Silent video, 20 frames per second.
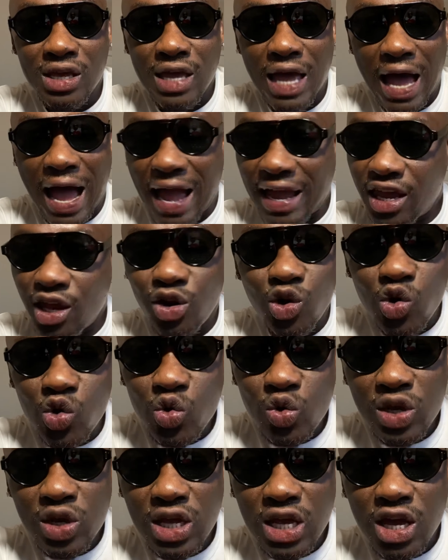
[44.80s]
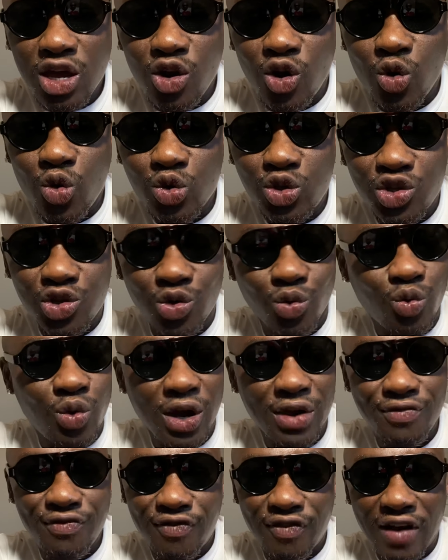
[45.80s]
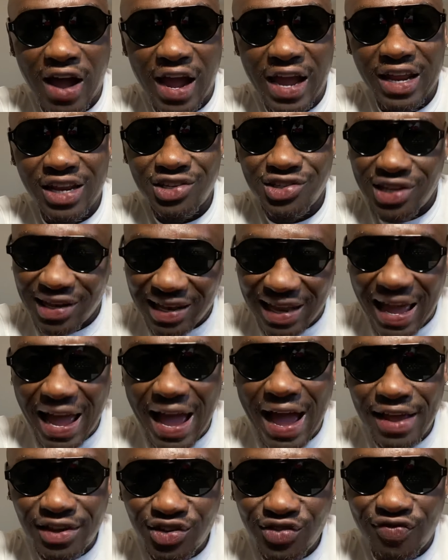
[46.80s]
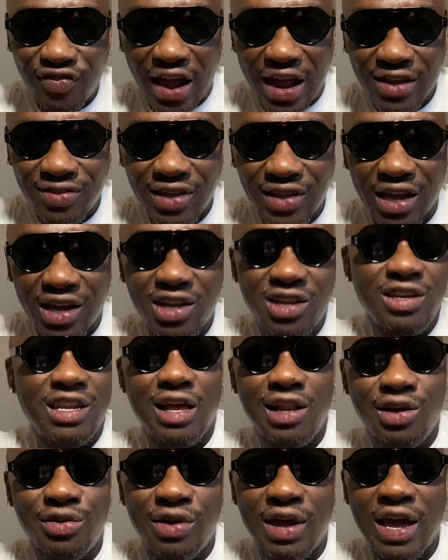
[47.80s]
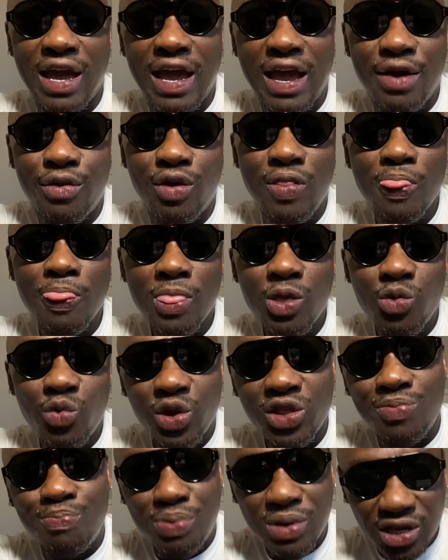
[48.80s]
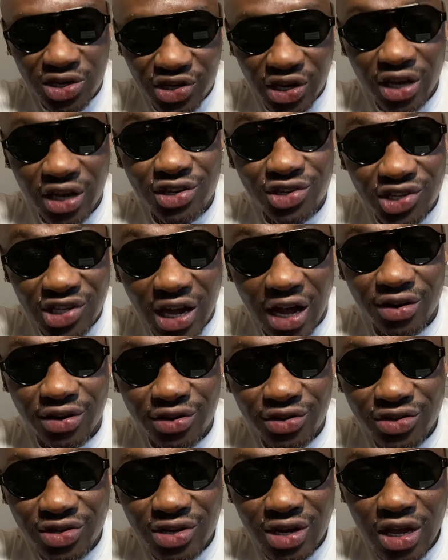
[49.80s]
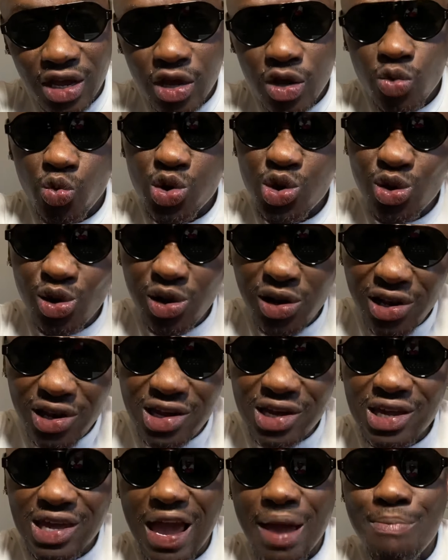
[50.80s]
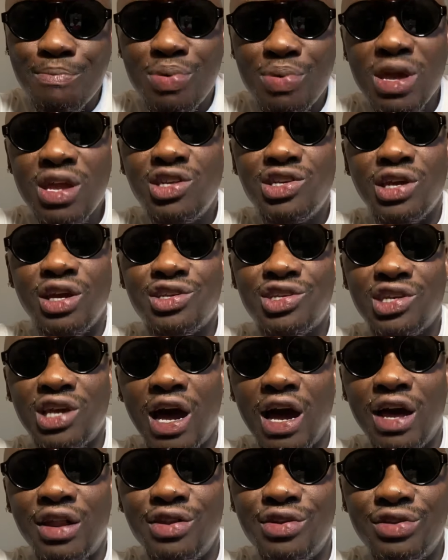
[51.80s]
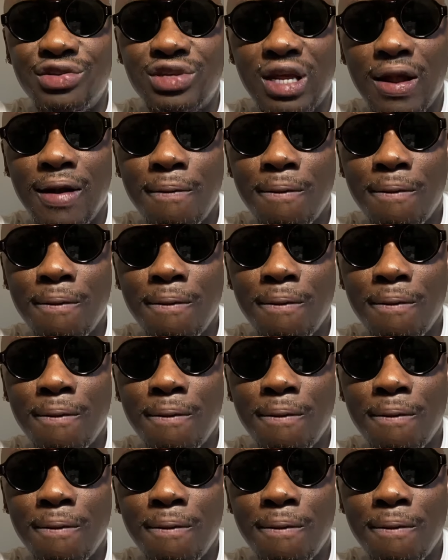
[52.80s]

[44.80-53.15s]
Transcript: I can only go to one fight. It's the last fight that Canelo had with BJ Saunders. When you look at BJ Saunders